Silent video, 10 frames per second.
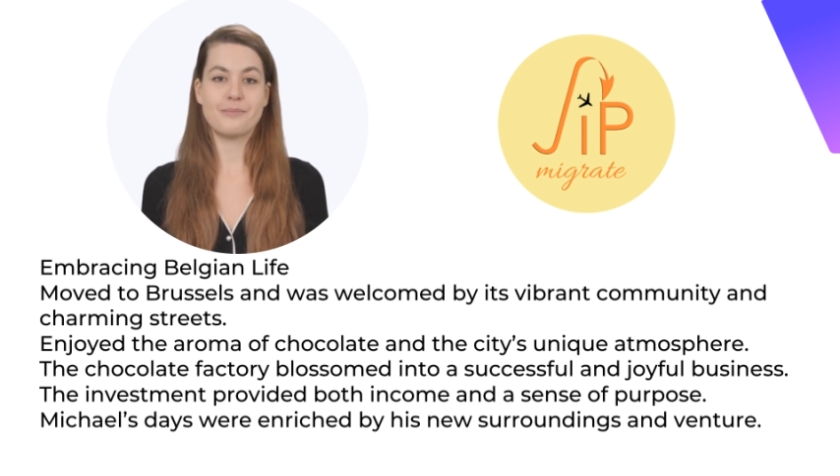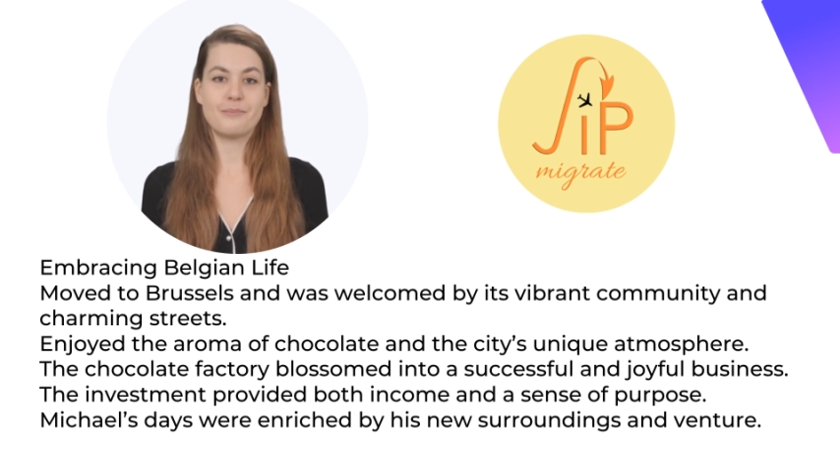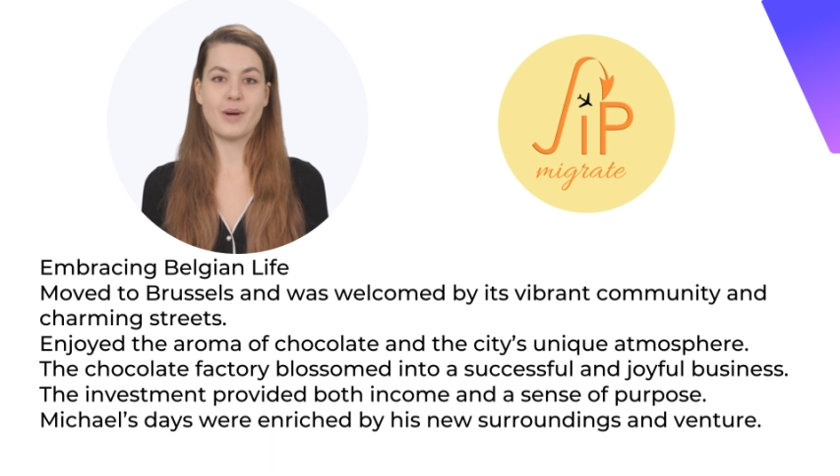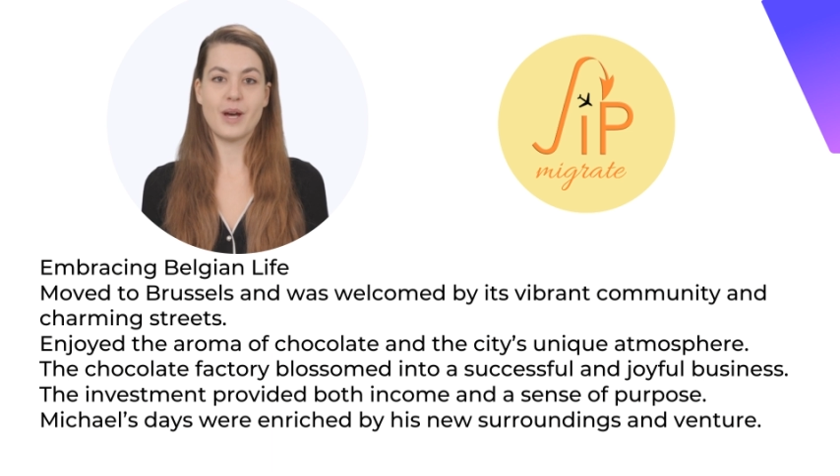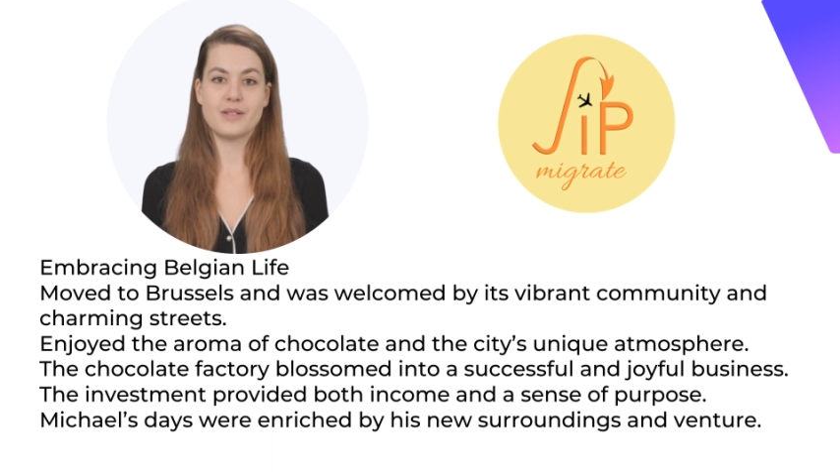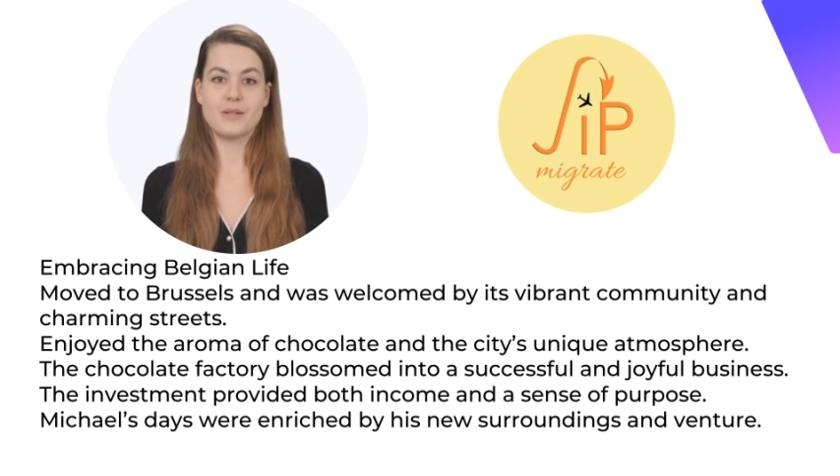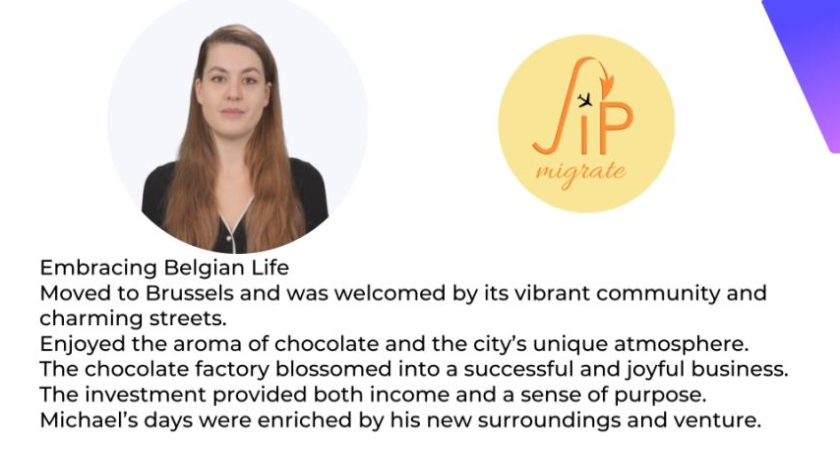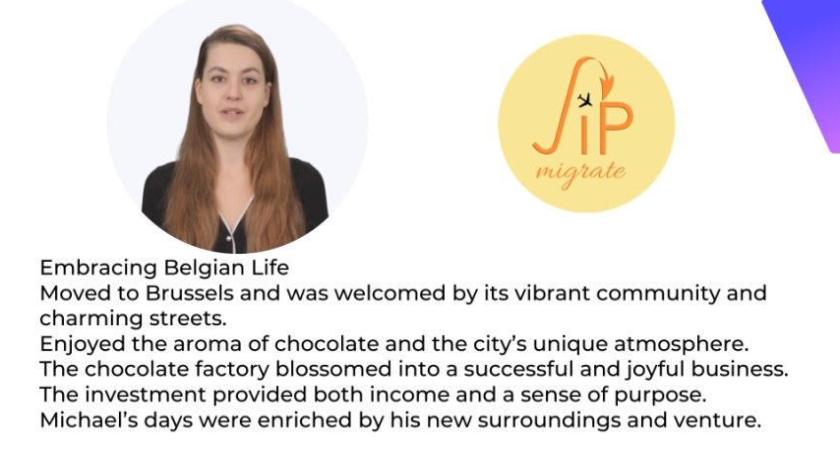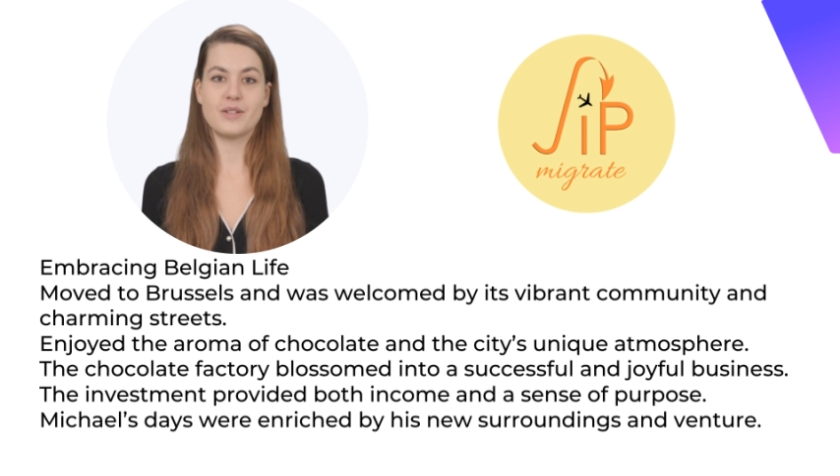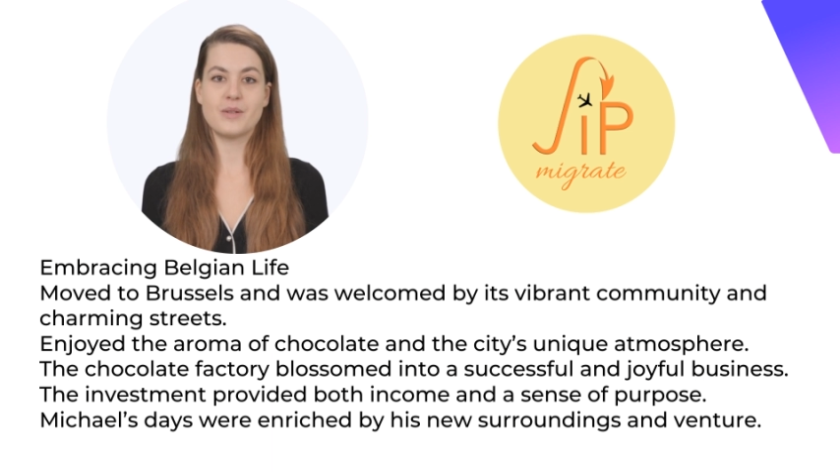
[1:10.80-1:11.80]

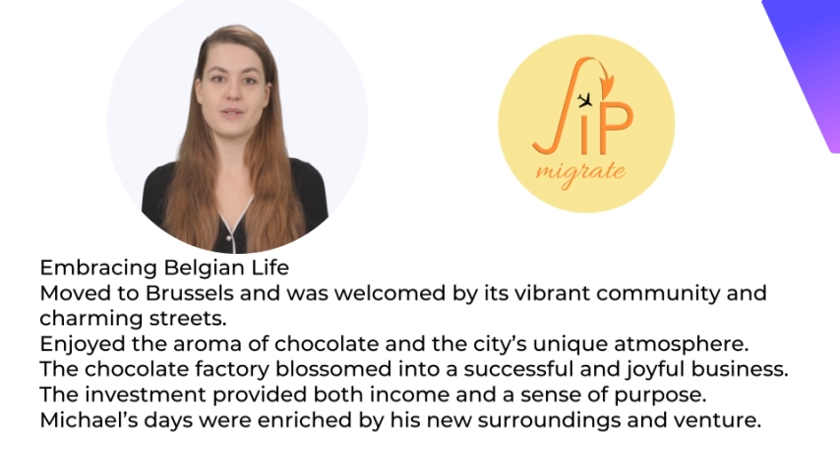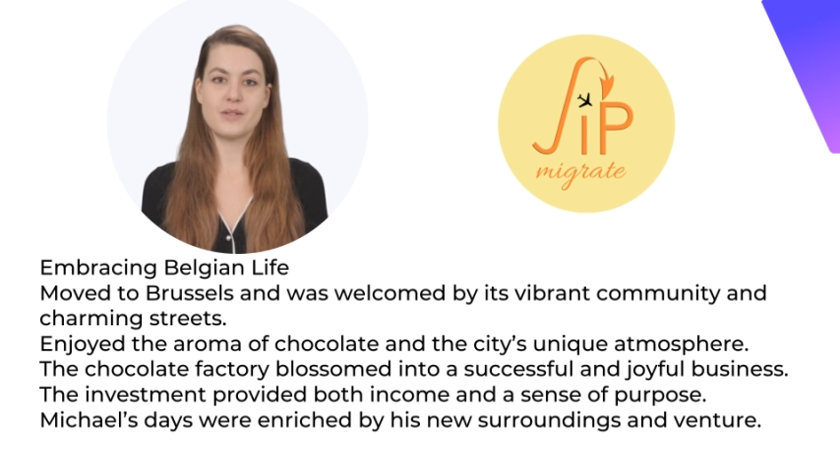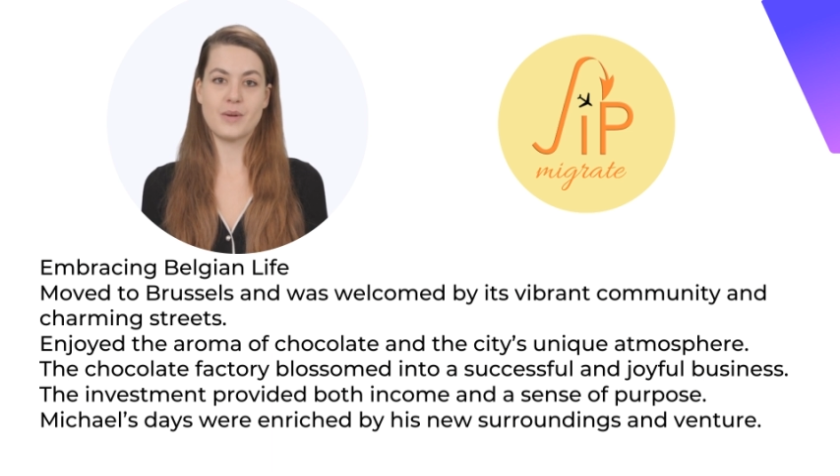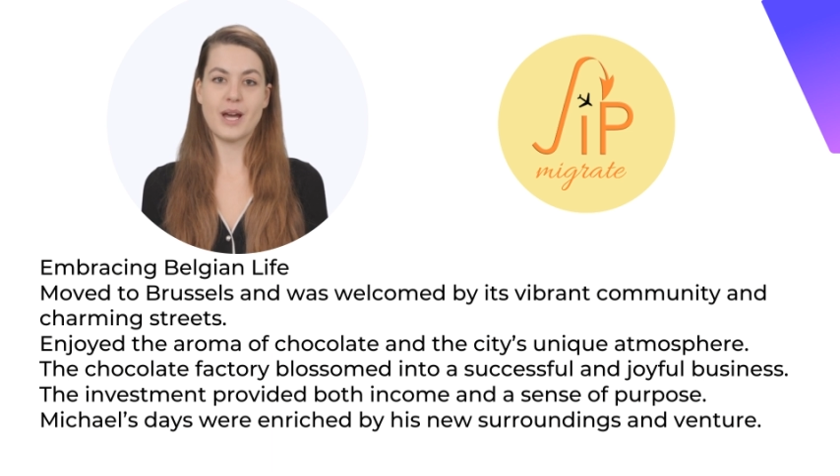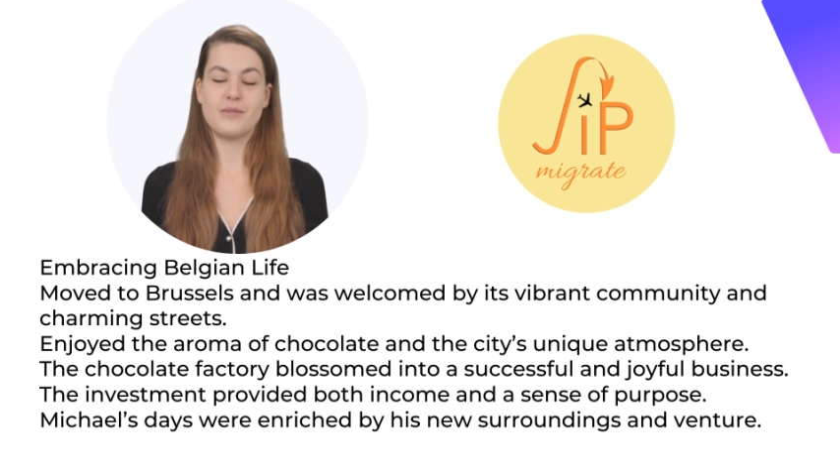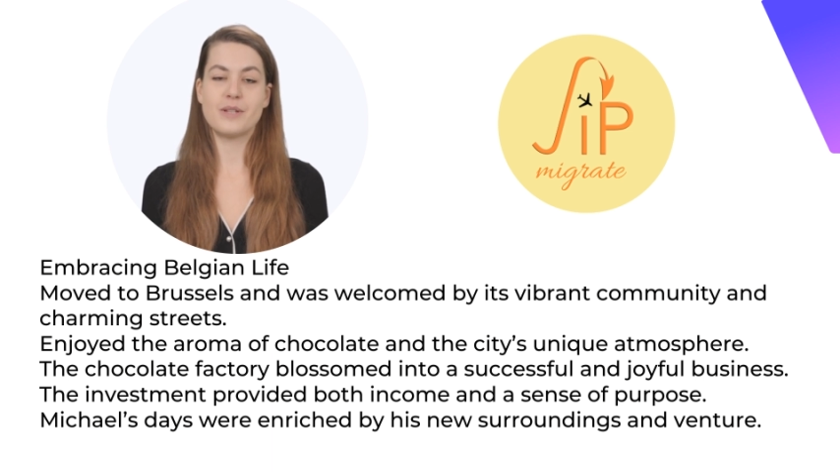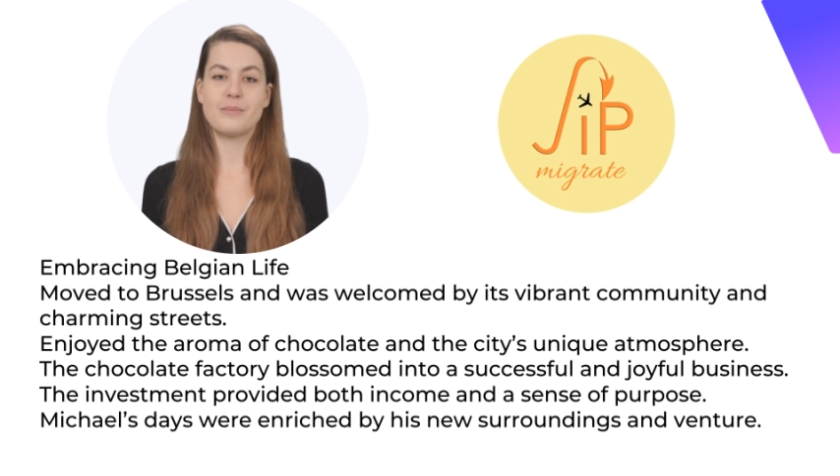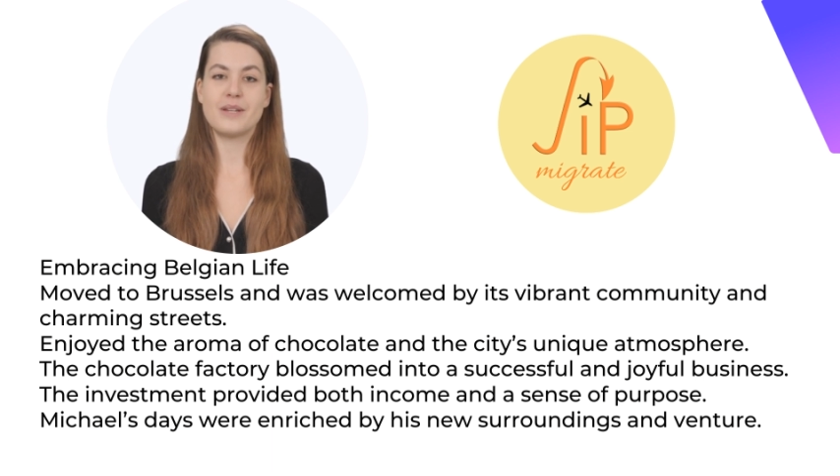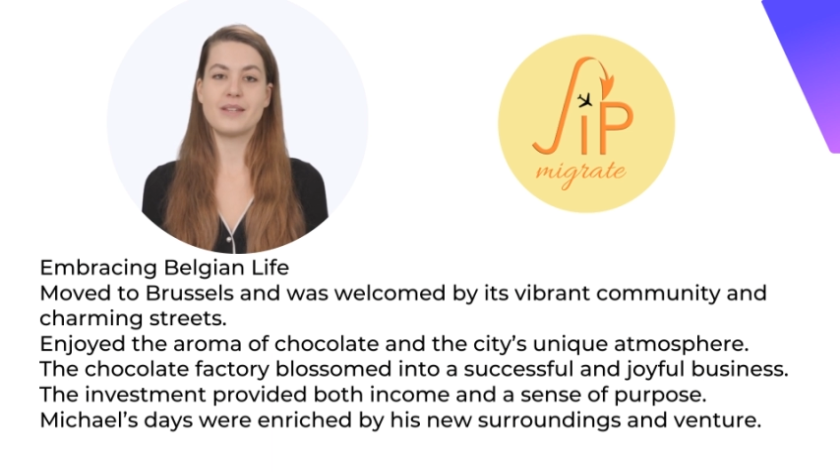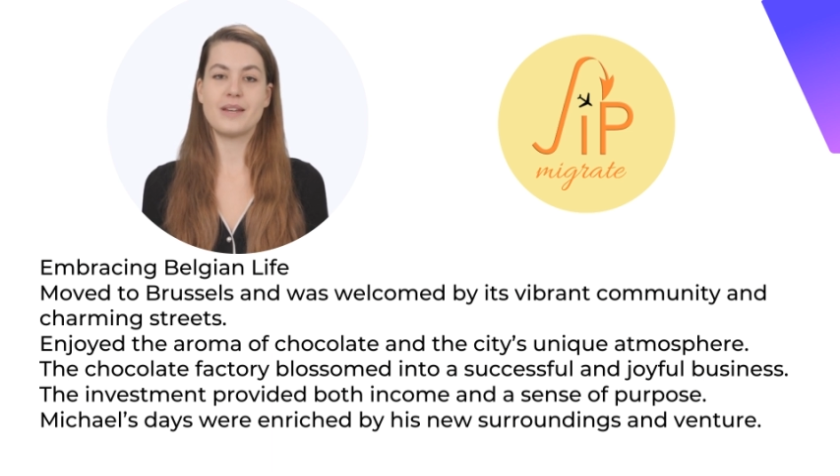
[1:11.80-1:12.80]
blossomed into a
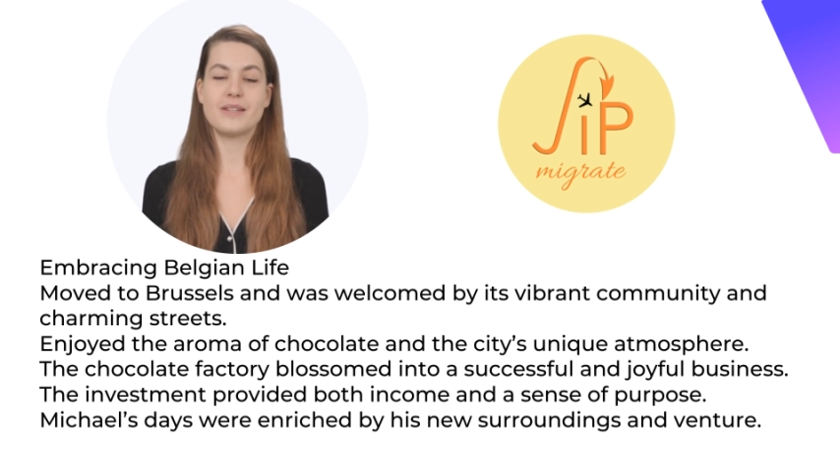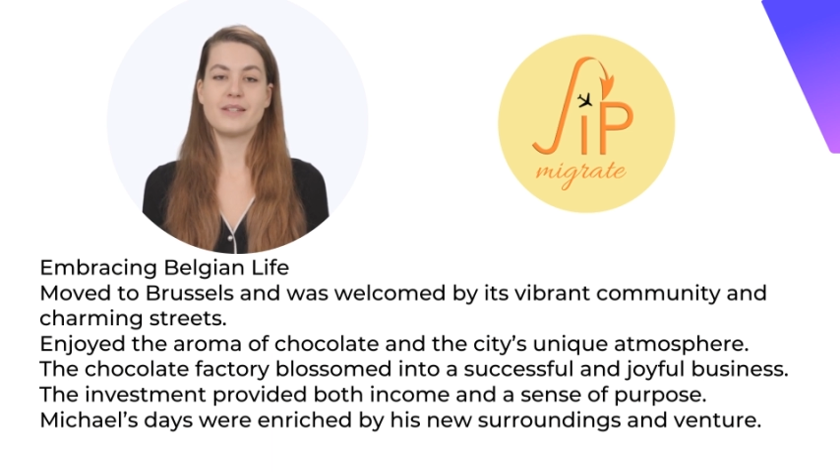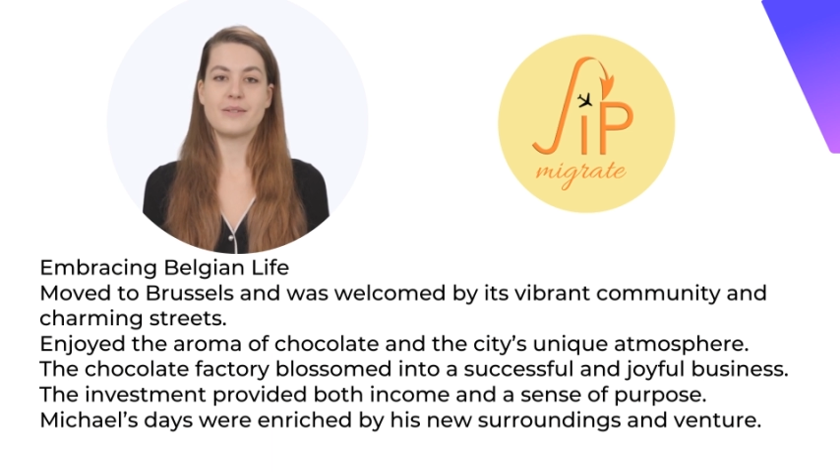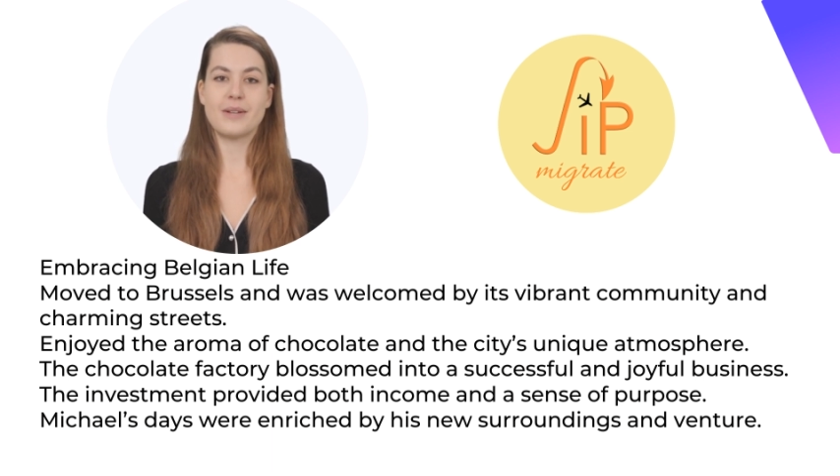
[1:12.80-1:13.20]
thriving business